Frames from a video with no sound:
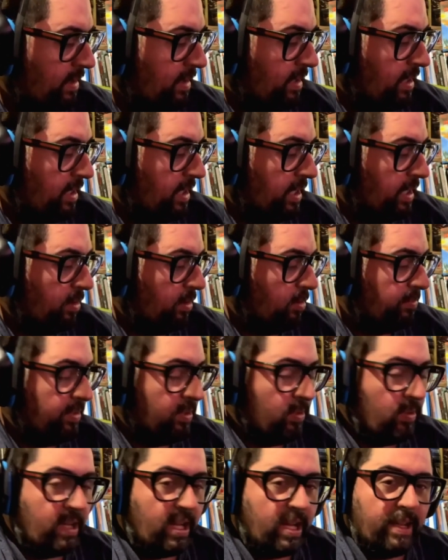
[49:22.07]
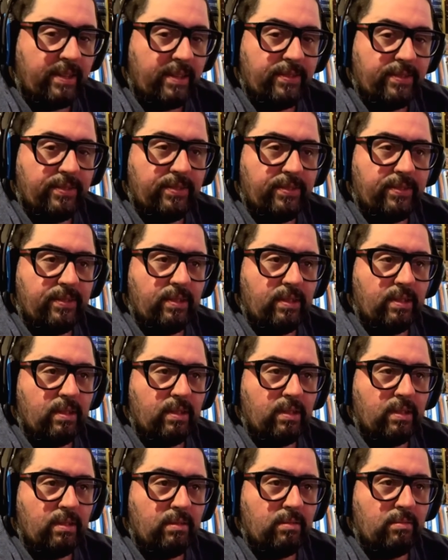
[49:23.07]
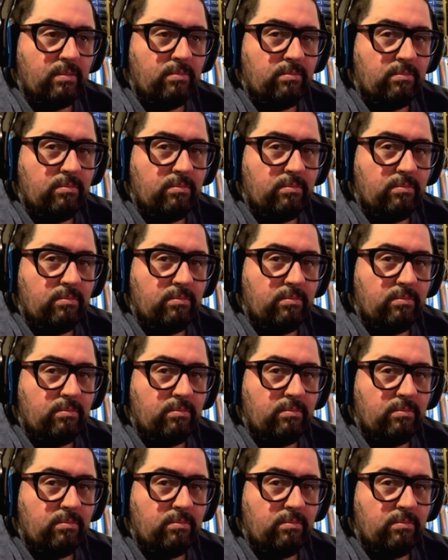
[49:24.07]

I hope you guys are